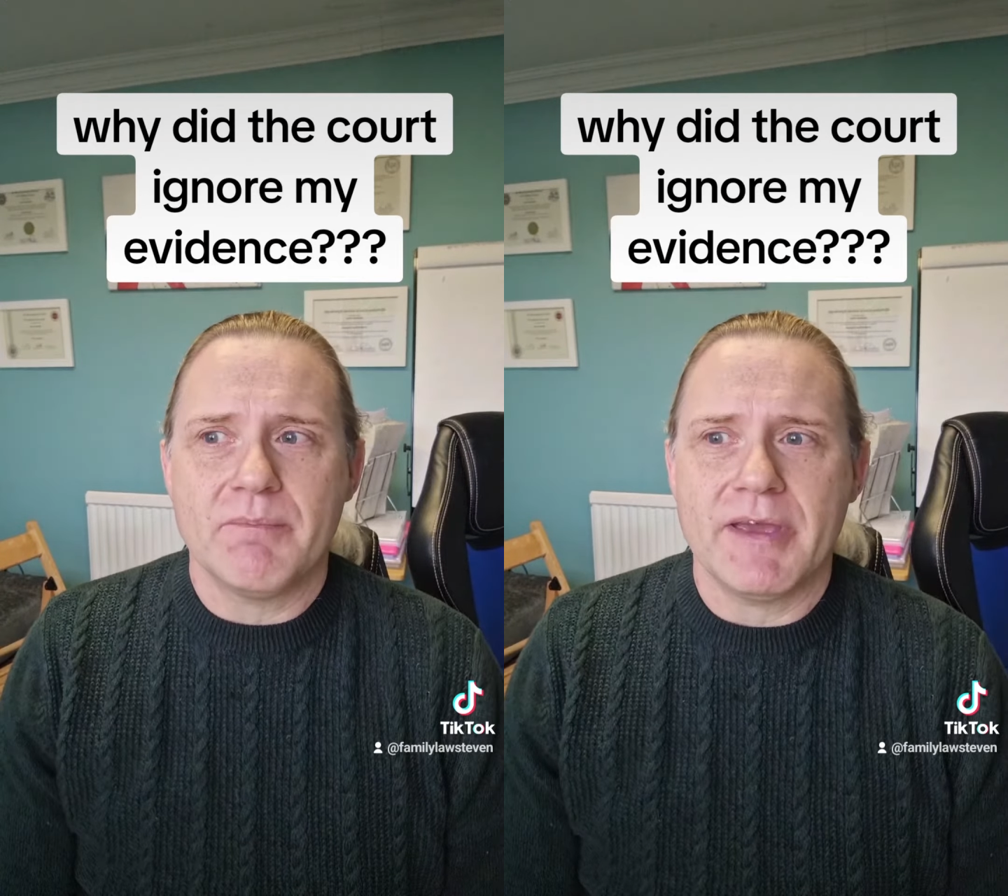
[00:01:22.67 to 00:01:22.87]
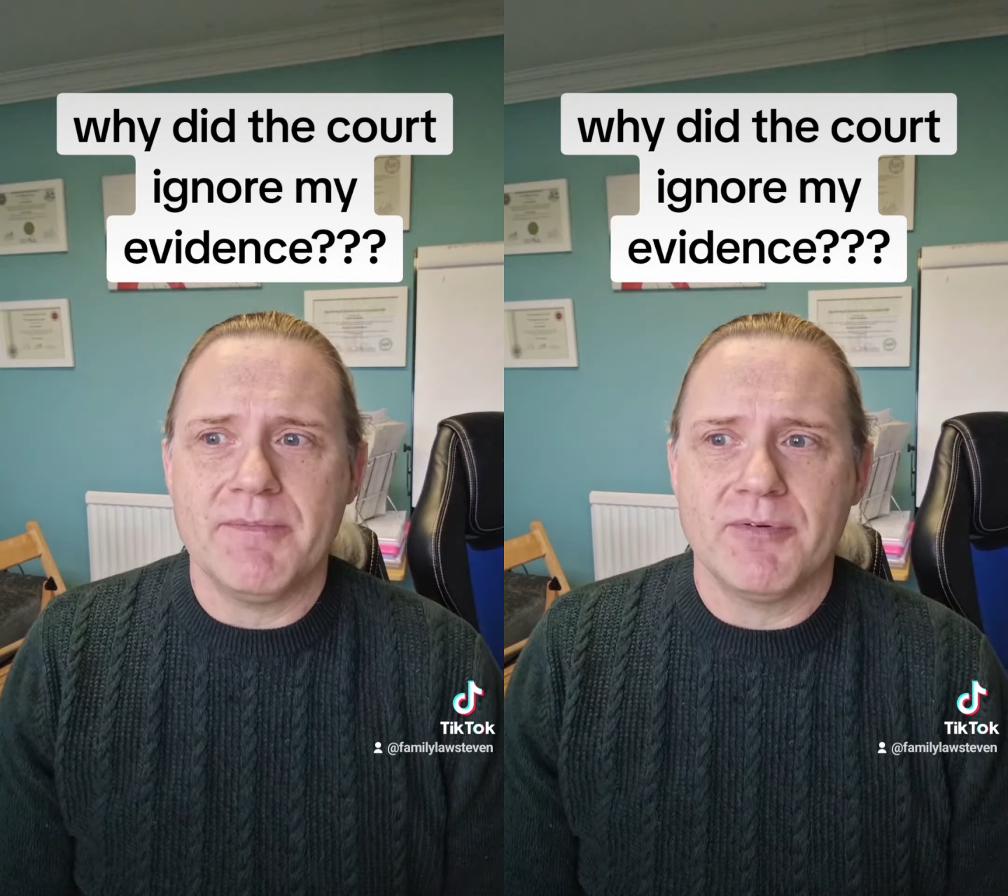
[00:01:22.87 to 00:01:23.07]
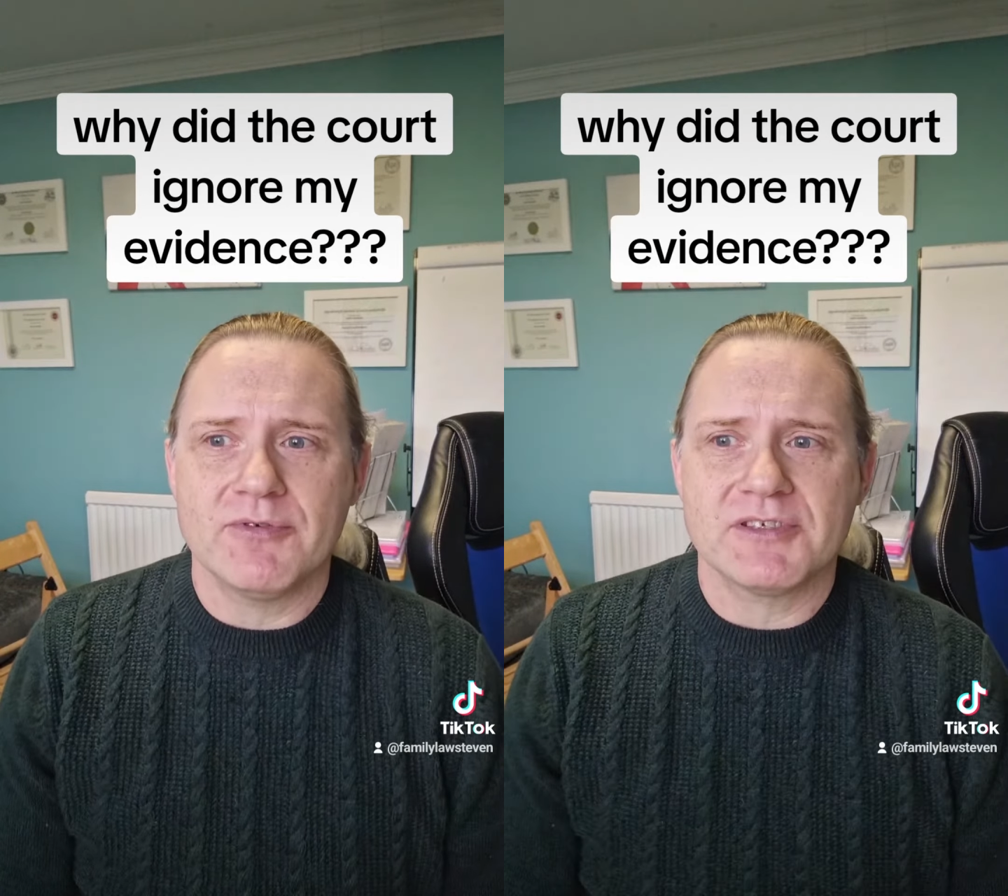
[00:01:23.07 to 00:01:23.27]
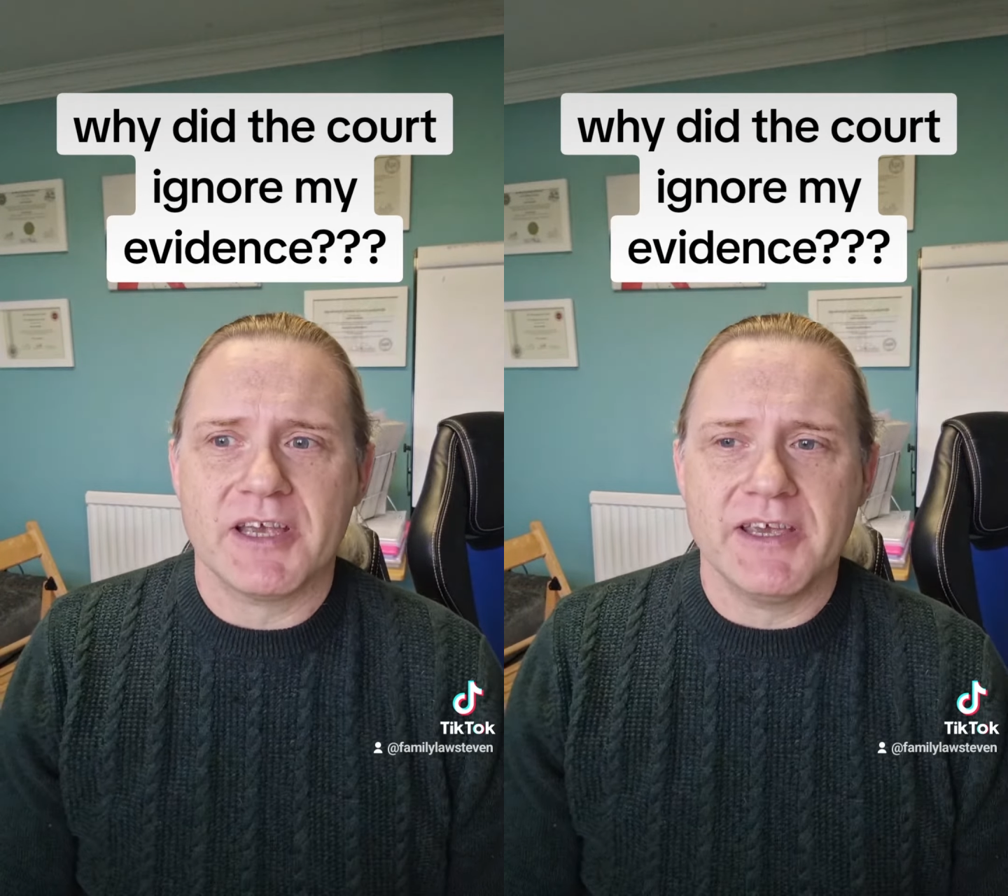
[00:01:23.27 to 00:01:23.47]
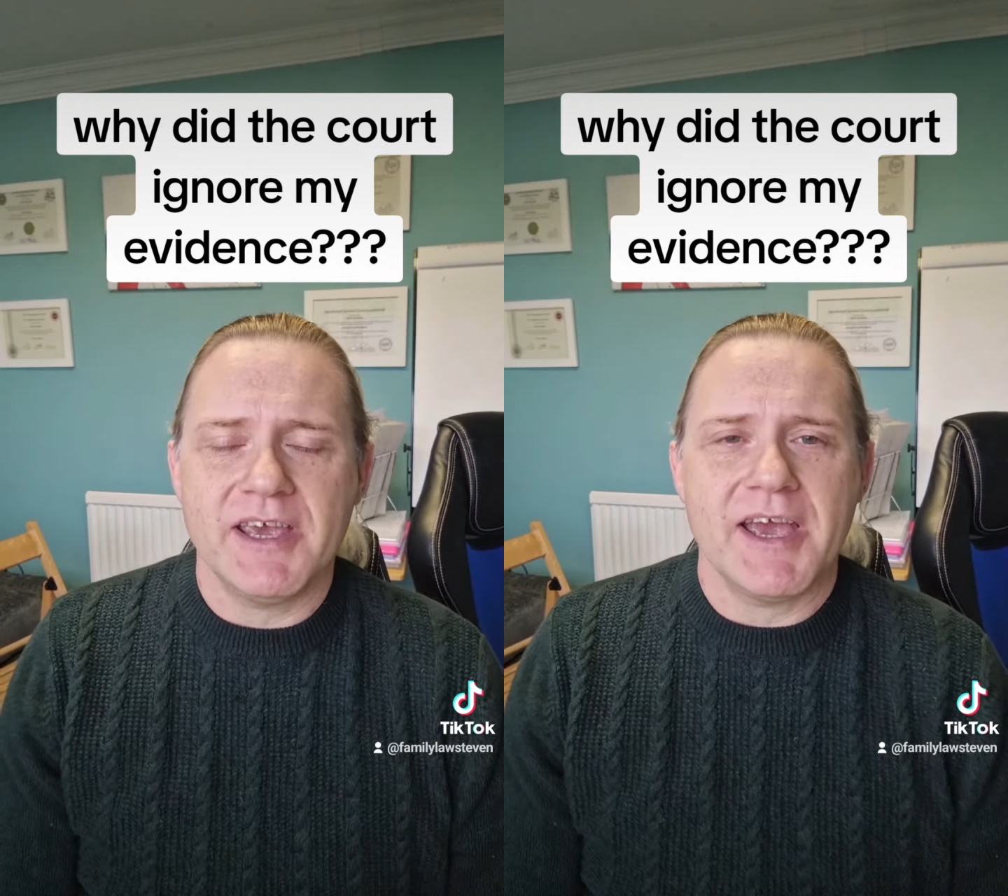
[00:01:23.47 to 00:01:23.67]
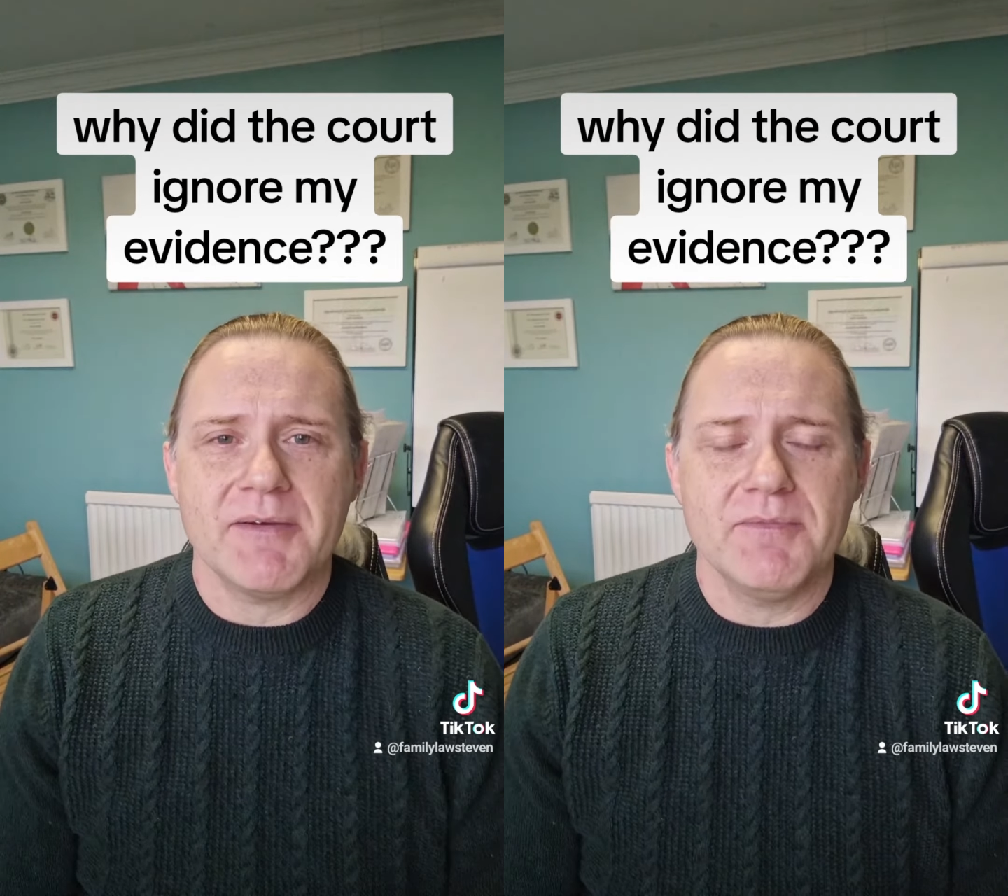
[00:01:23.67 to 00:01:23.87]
People will say, yeah,